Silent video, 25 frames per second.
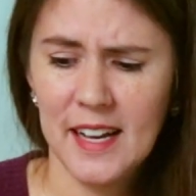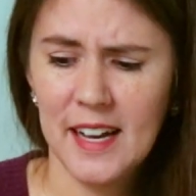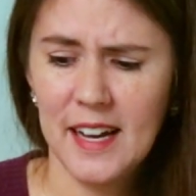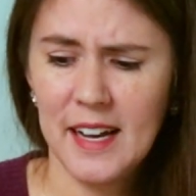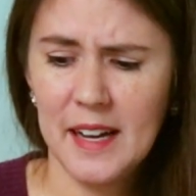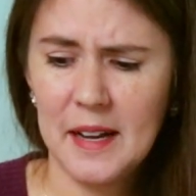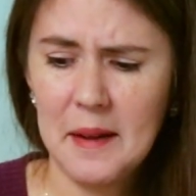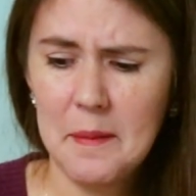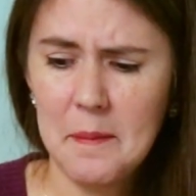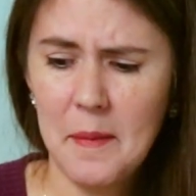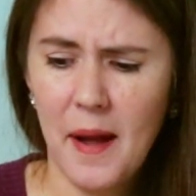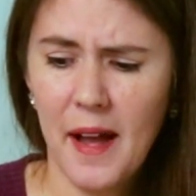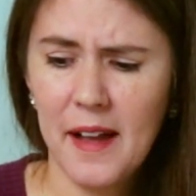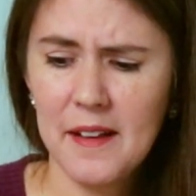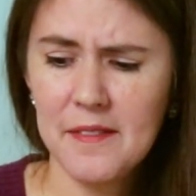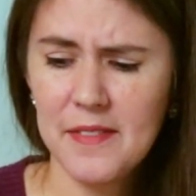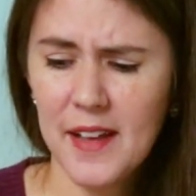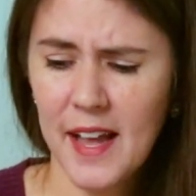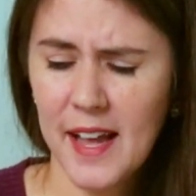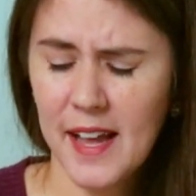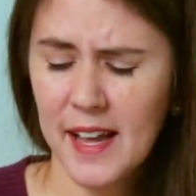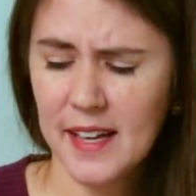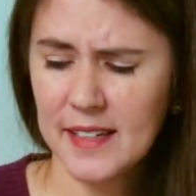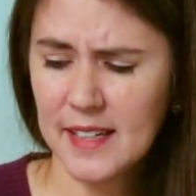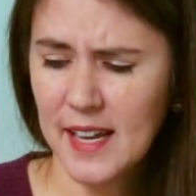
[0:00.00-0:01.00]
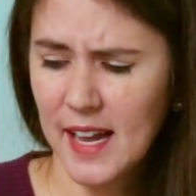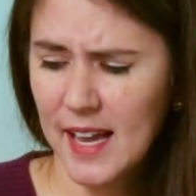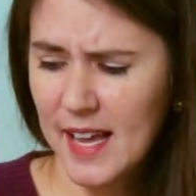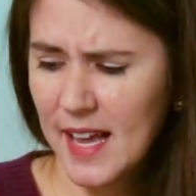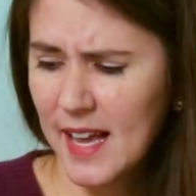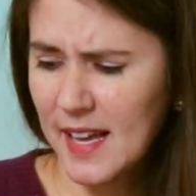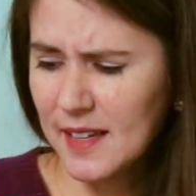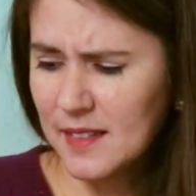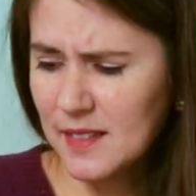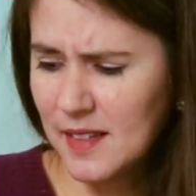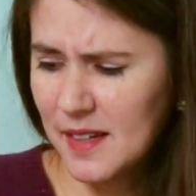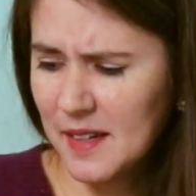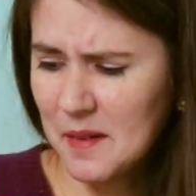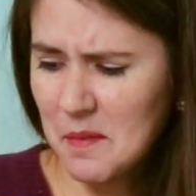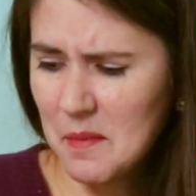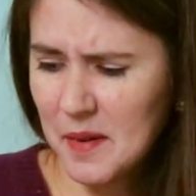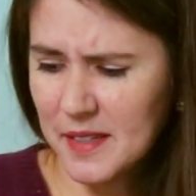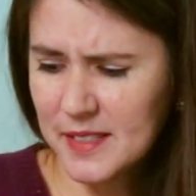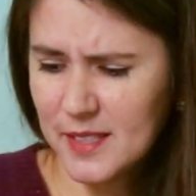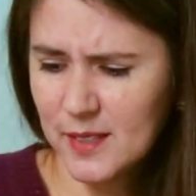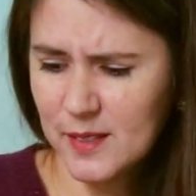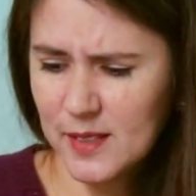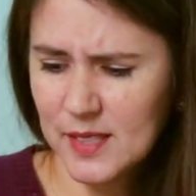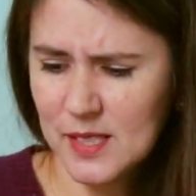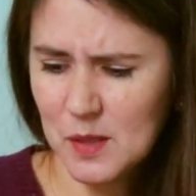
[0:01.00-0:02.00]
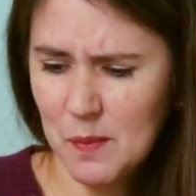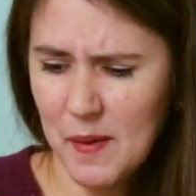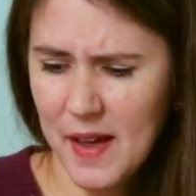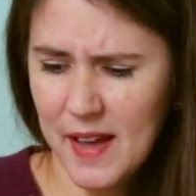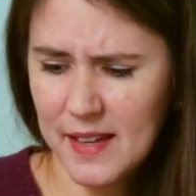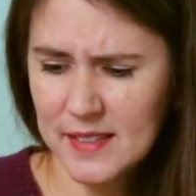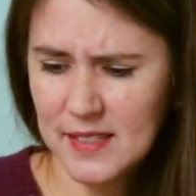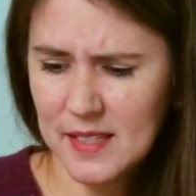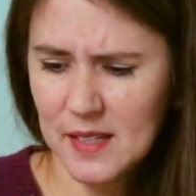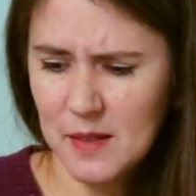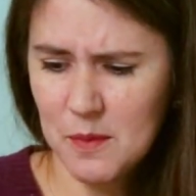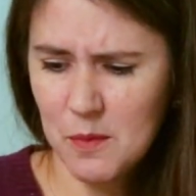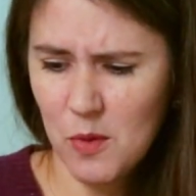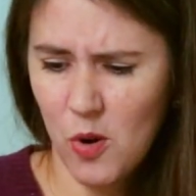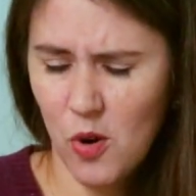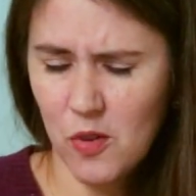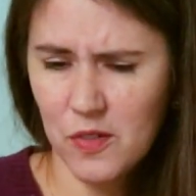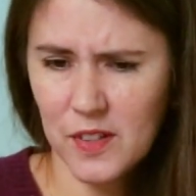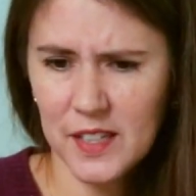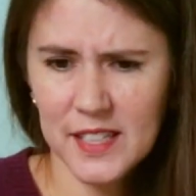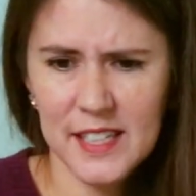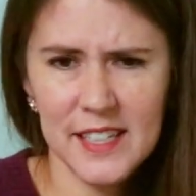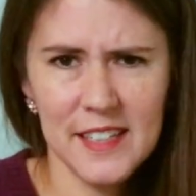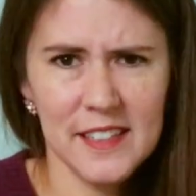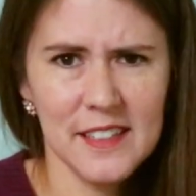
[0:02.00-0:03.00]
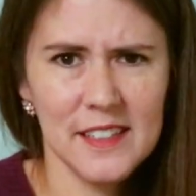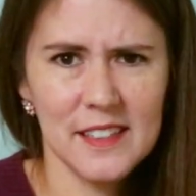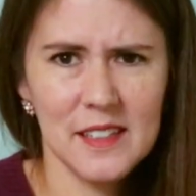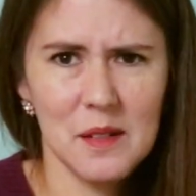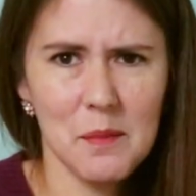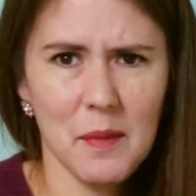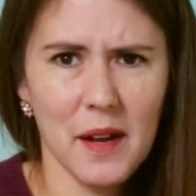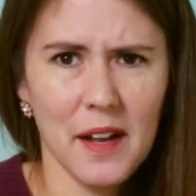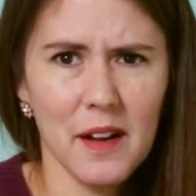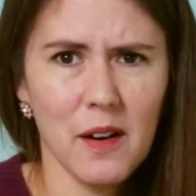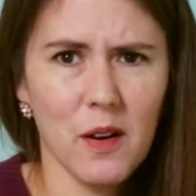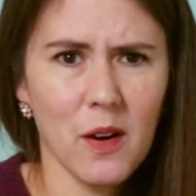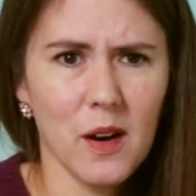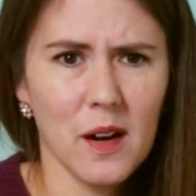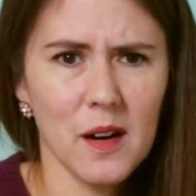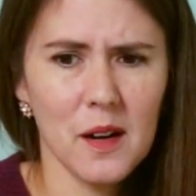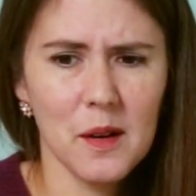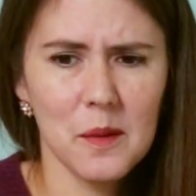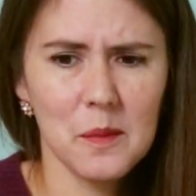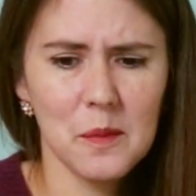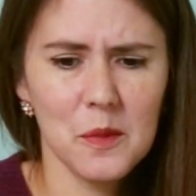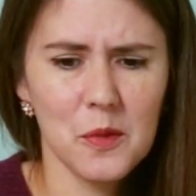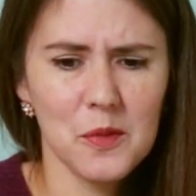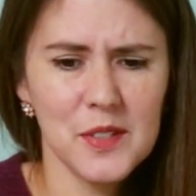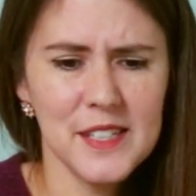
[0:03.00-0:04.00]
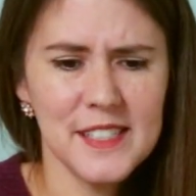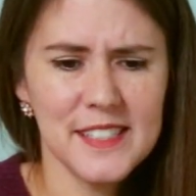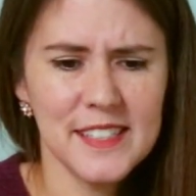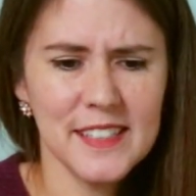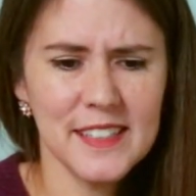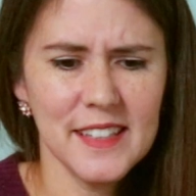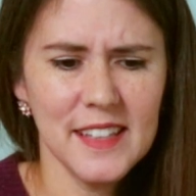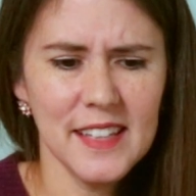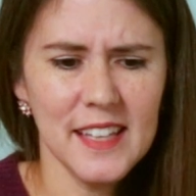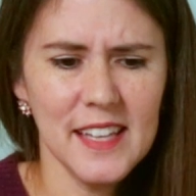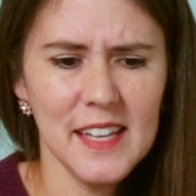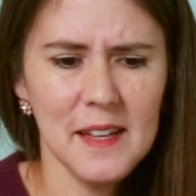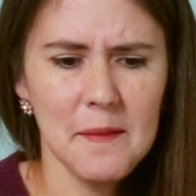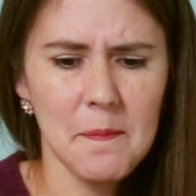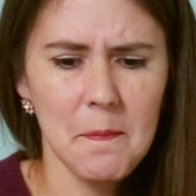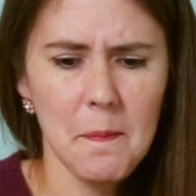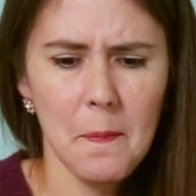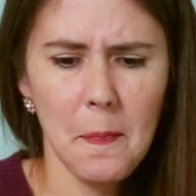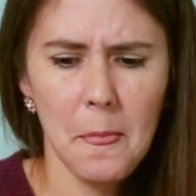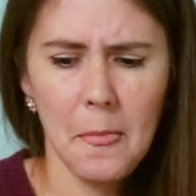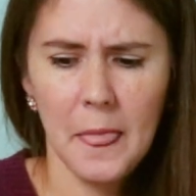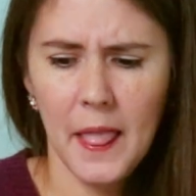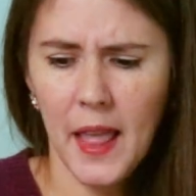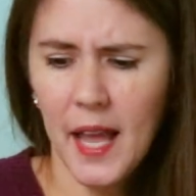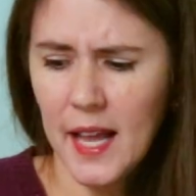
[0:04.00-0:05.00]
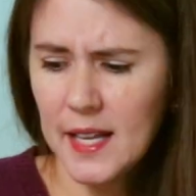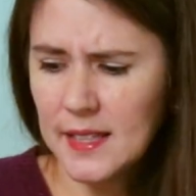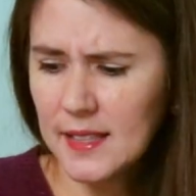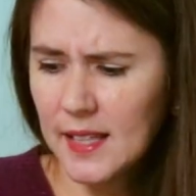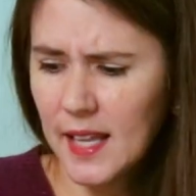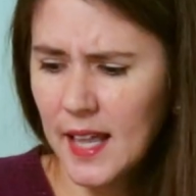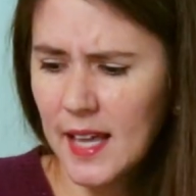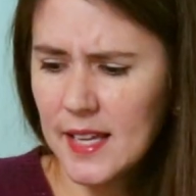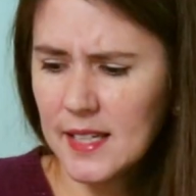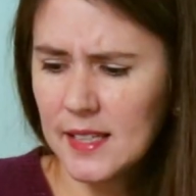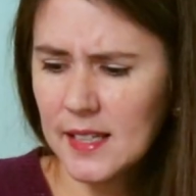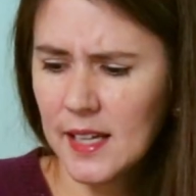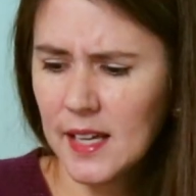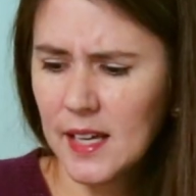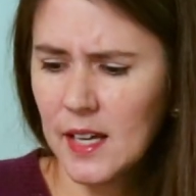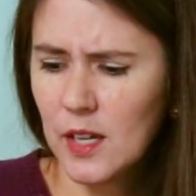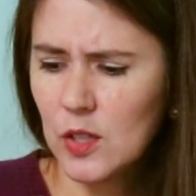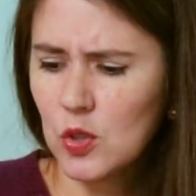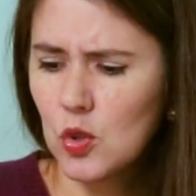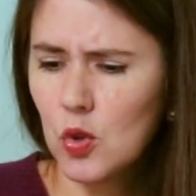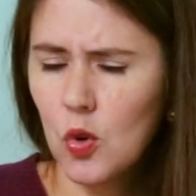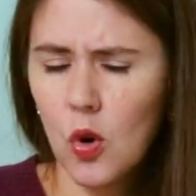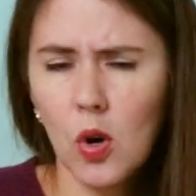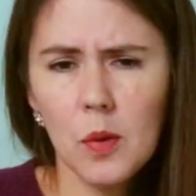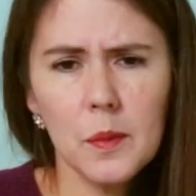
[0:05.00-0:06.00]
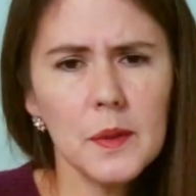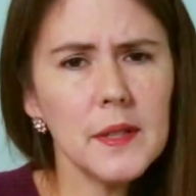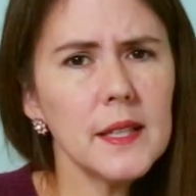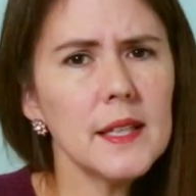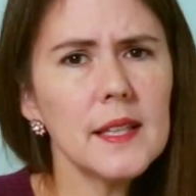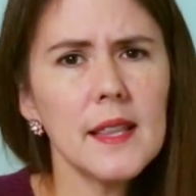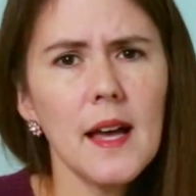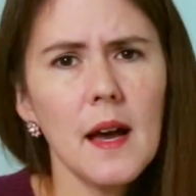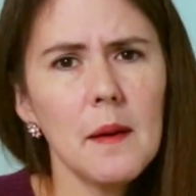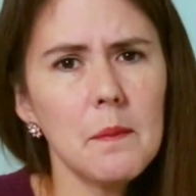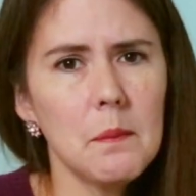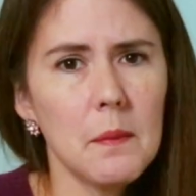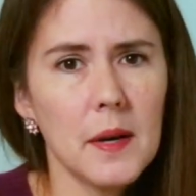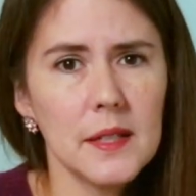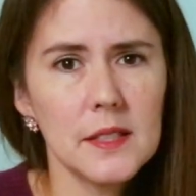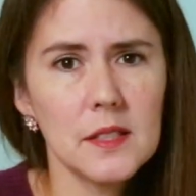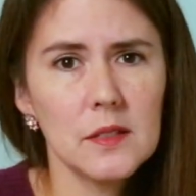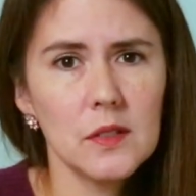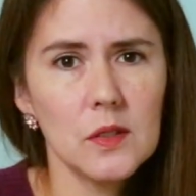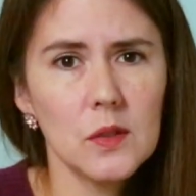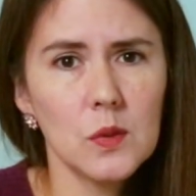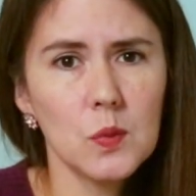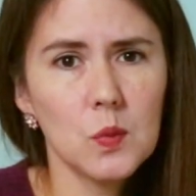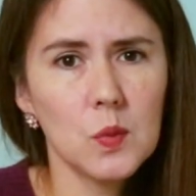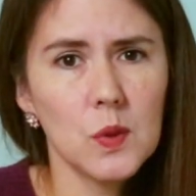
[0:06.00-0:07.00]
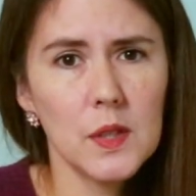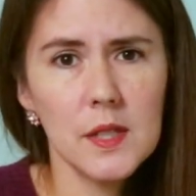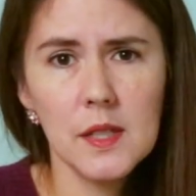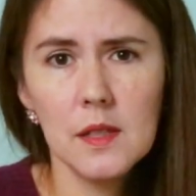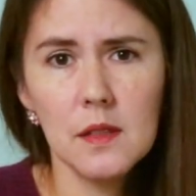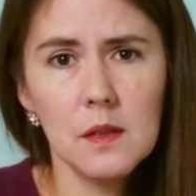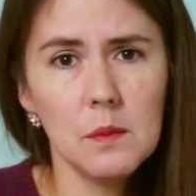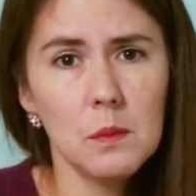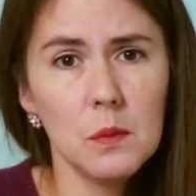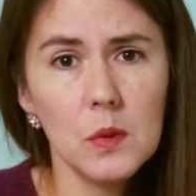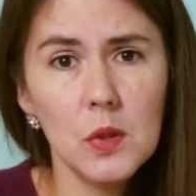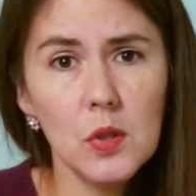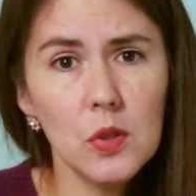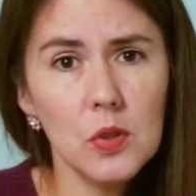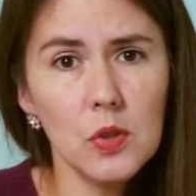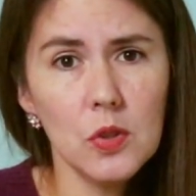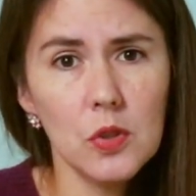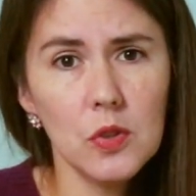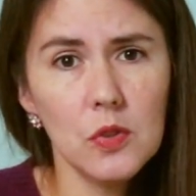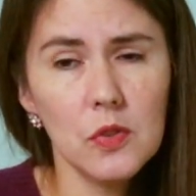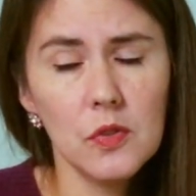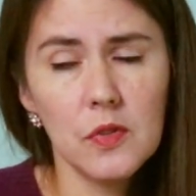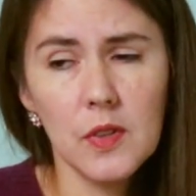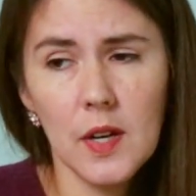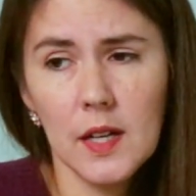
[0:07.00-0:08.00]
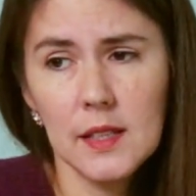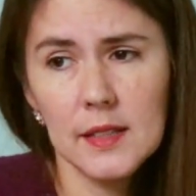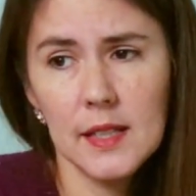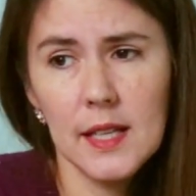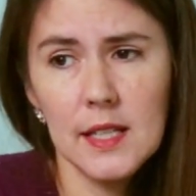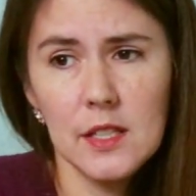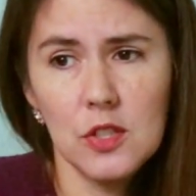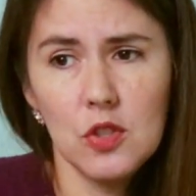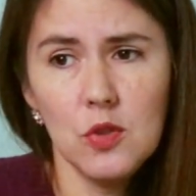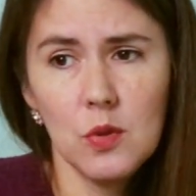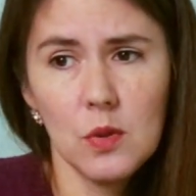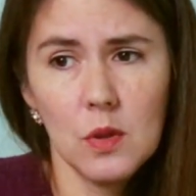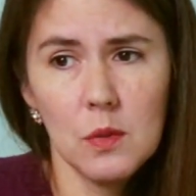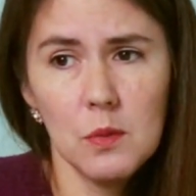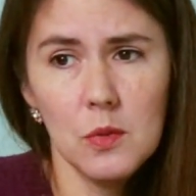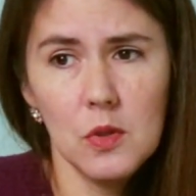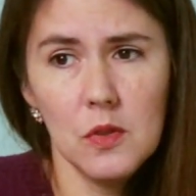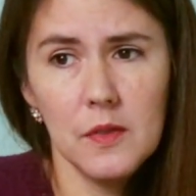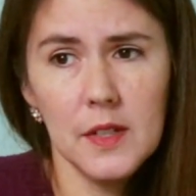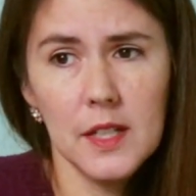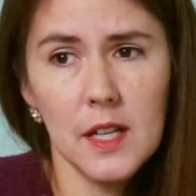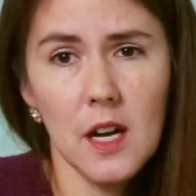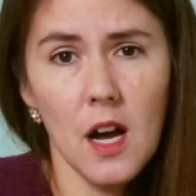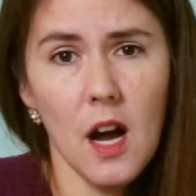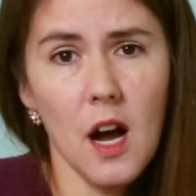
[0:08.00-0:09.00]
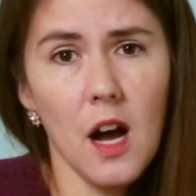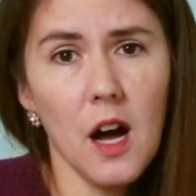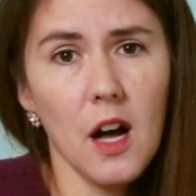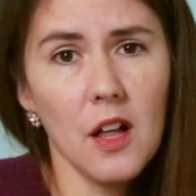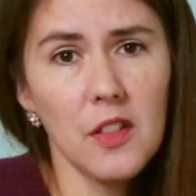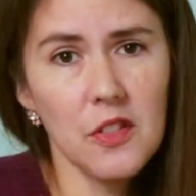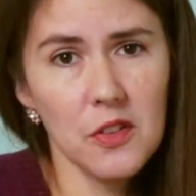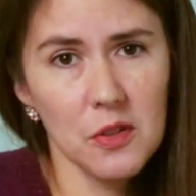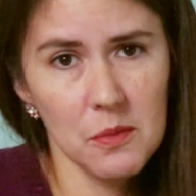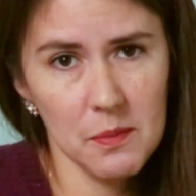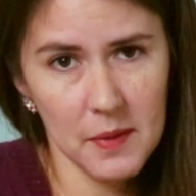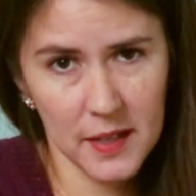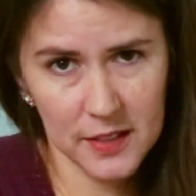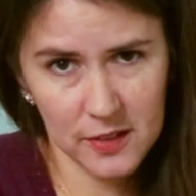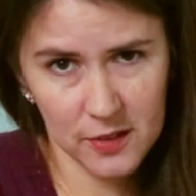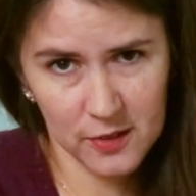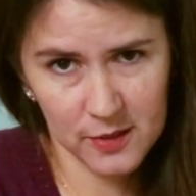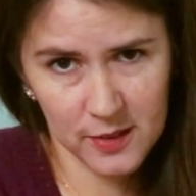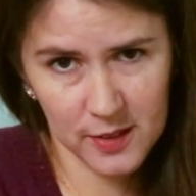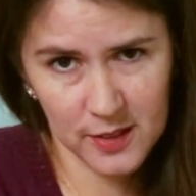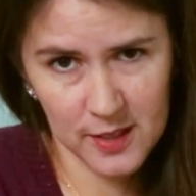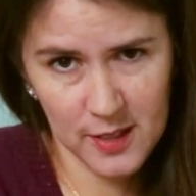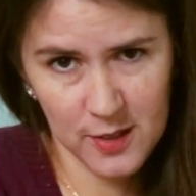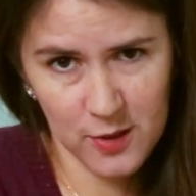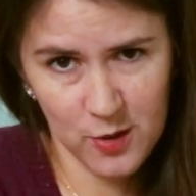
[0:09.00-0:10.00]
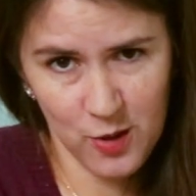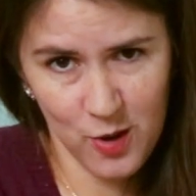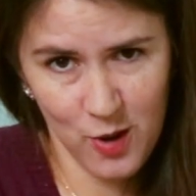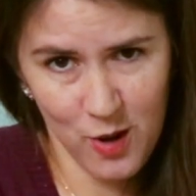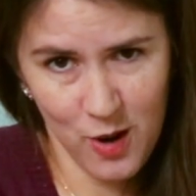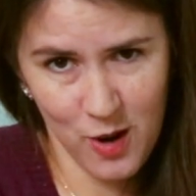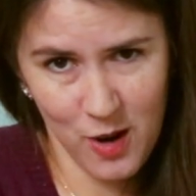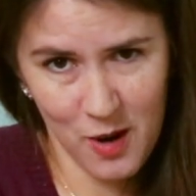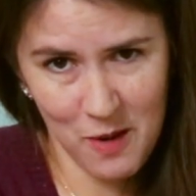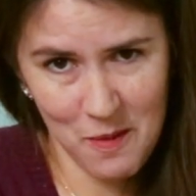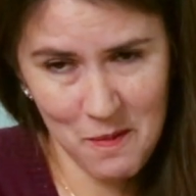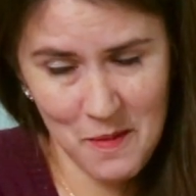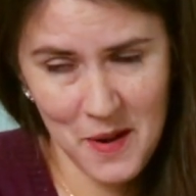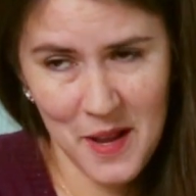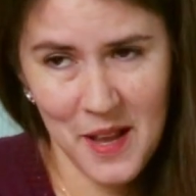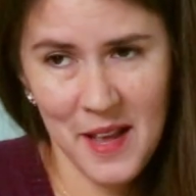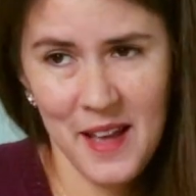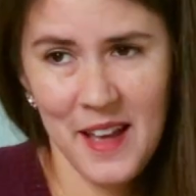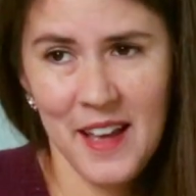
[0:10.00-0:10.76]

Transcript: I had a muscle spasm over here in my arm recently, and like normally that muscle wouldn't move unless you were moving other muscles in your arm.